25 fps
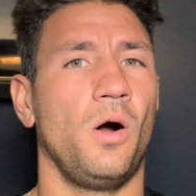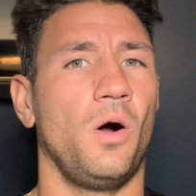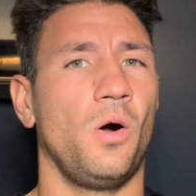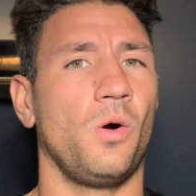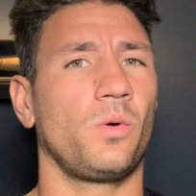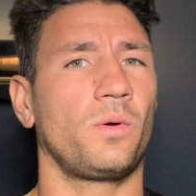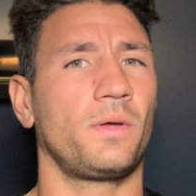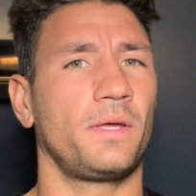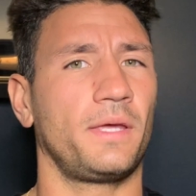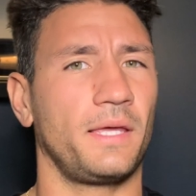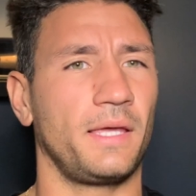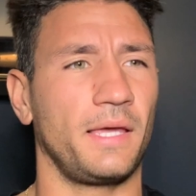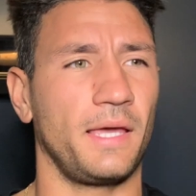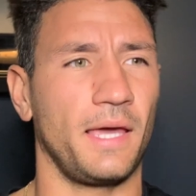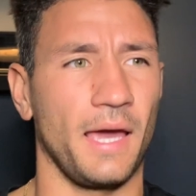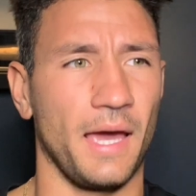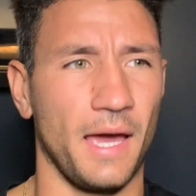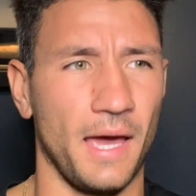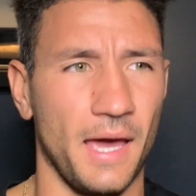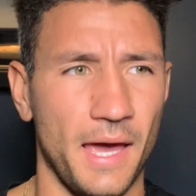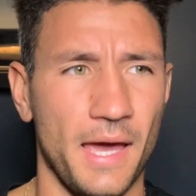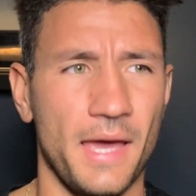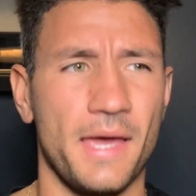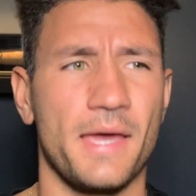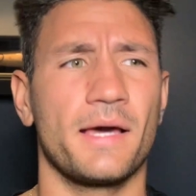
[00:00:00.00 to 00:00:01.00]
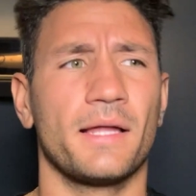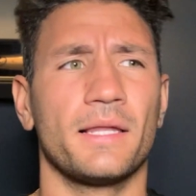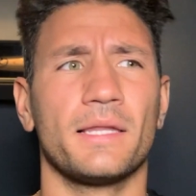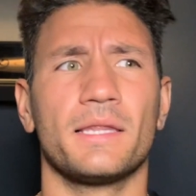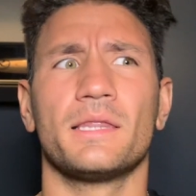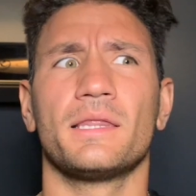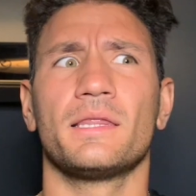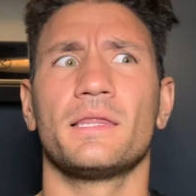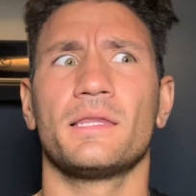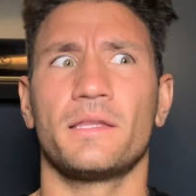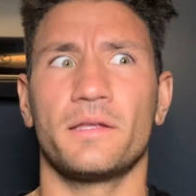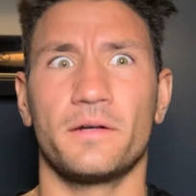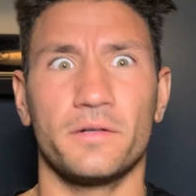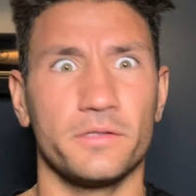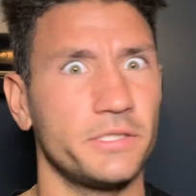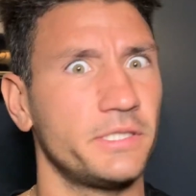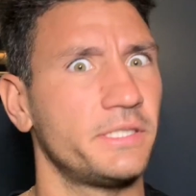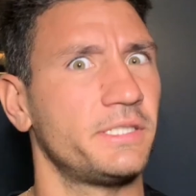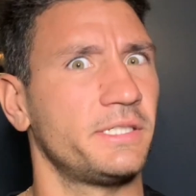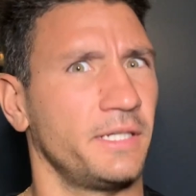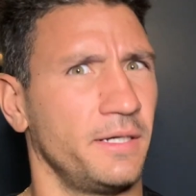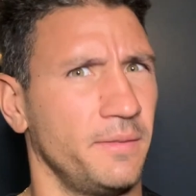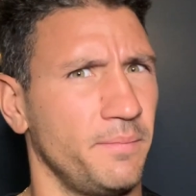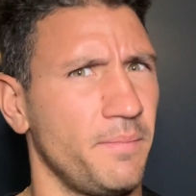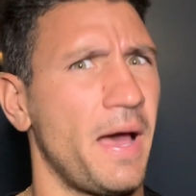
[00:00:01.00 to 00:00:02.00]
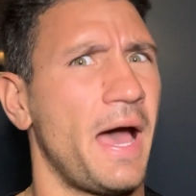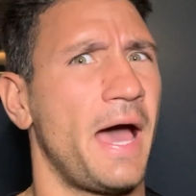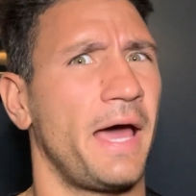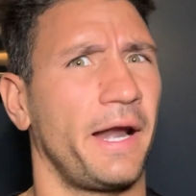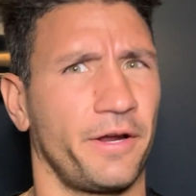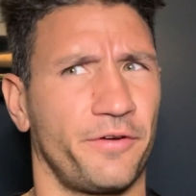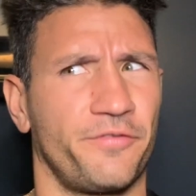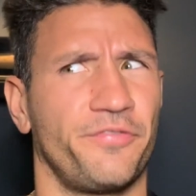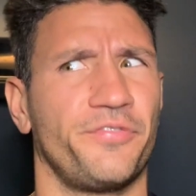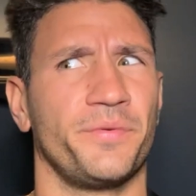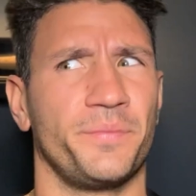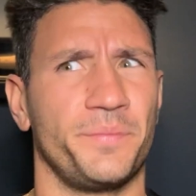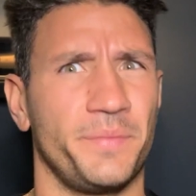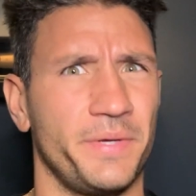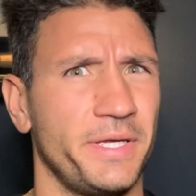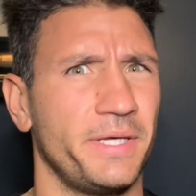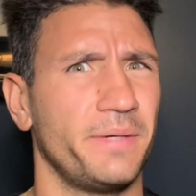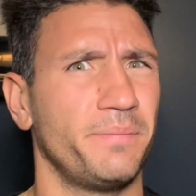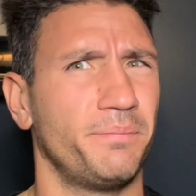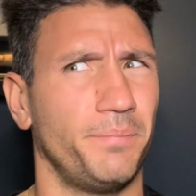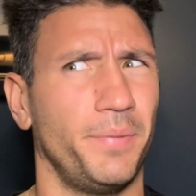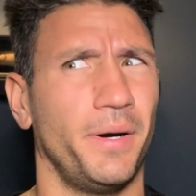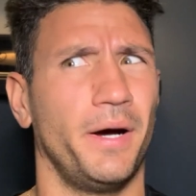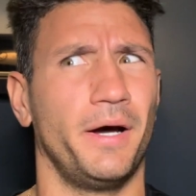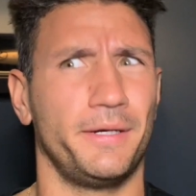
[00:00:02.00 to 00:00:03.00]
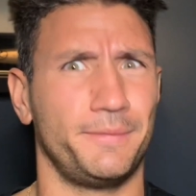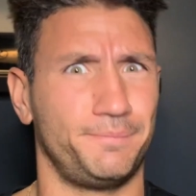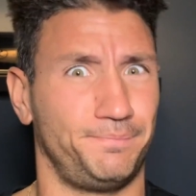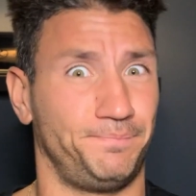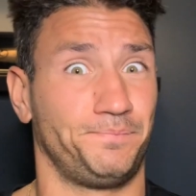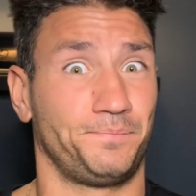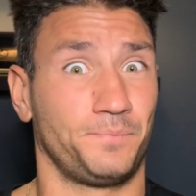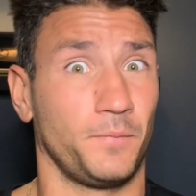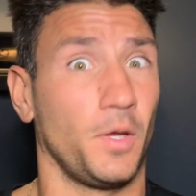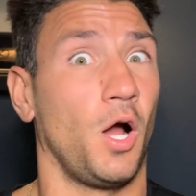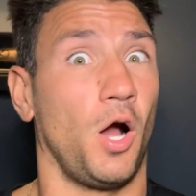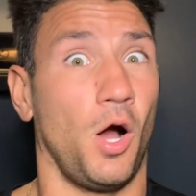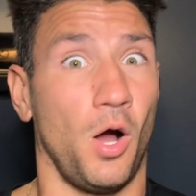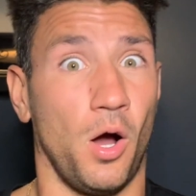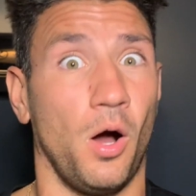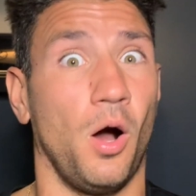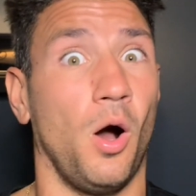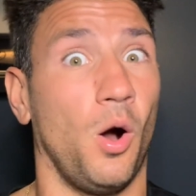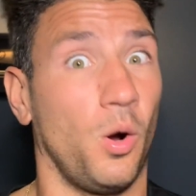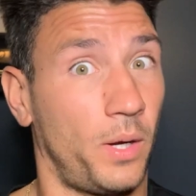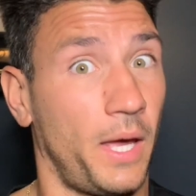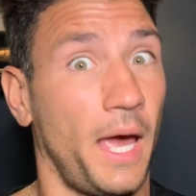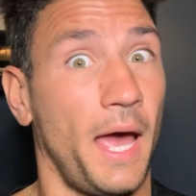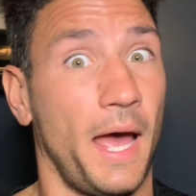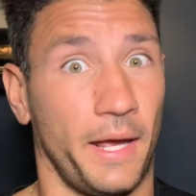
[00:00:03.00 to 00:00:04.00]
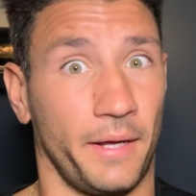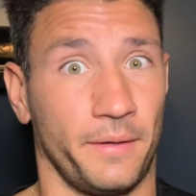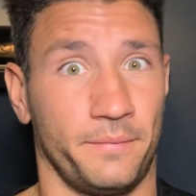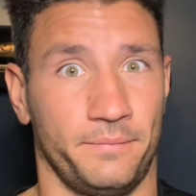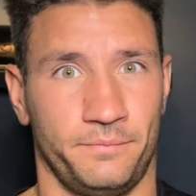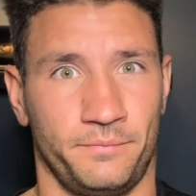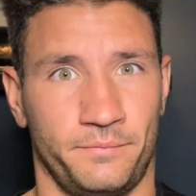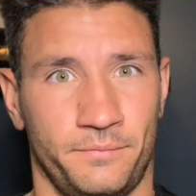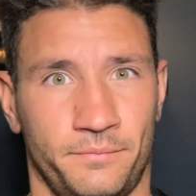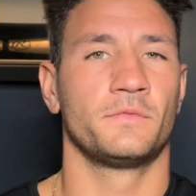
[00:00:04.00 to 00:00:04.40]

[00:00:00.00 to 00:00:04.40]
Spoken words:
Okay, a little cinematic for me, but okay.